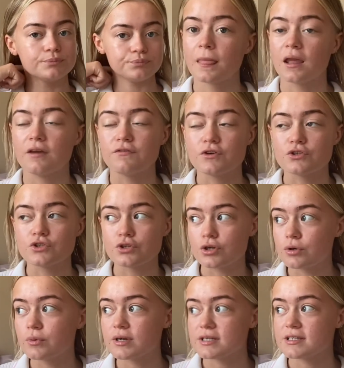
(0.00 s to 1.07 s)
If you do
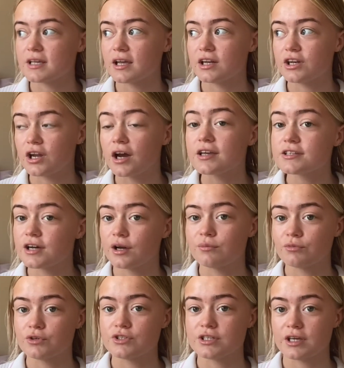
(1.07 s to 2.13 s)
want to see a nighttime
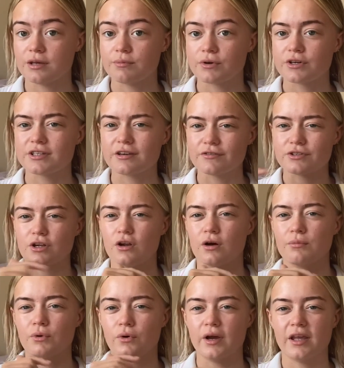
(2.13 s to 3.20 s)
routine, because there is a lot
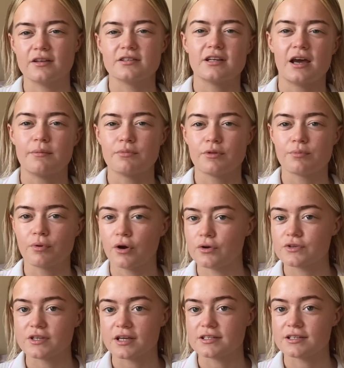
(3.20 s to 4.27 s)
more in-depth
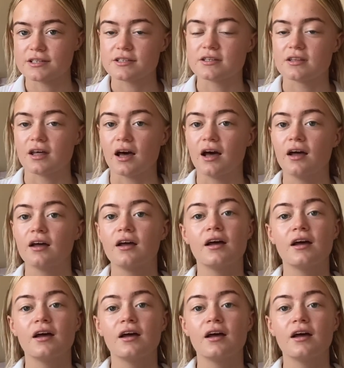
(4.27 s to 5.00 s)
processes to that,